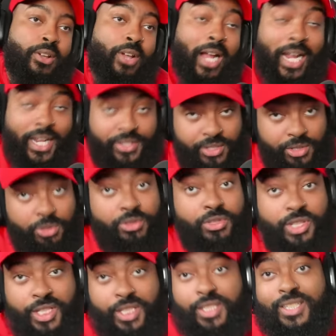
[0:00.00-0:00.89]
I do
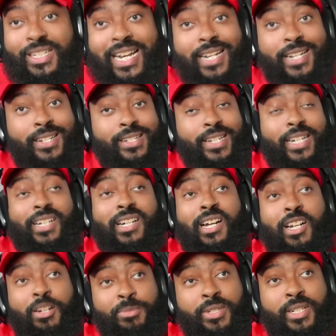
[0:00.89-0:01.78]
think that is a
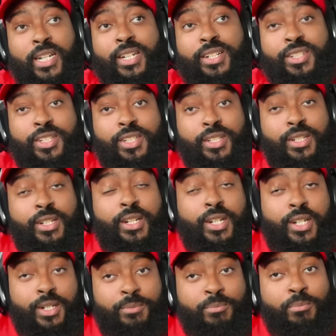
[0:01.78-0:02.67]
combination.
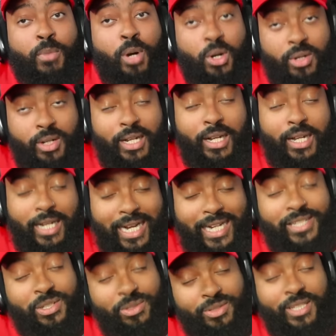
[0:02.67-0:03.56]
Mo uh, I
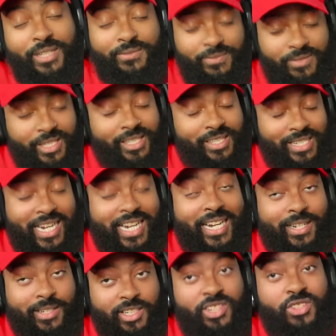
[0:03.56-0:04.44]
do think Vince
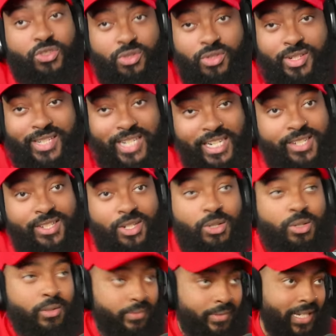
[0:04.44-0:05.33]
had say so
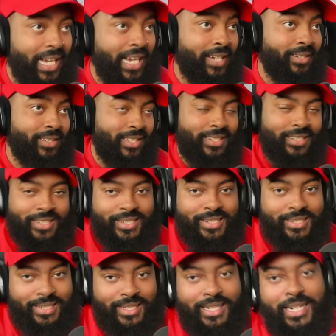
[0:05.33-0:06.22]
over that, because
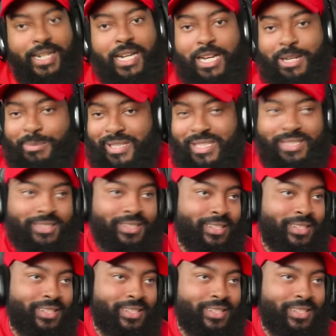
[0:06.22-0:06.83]
it's, I mean,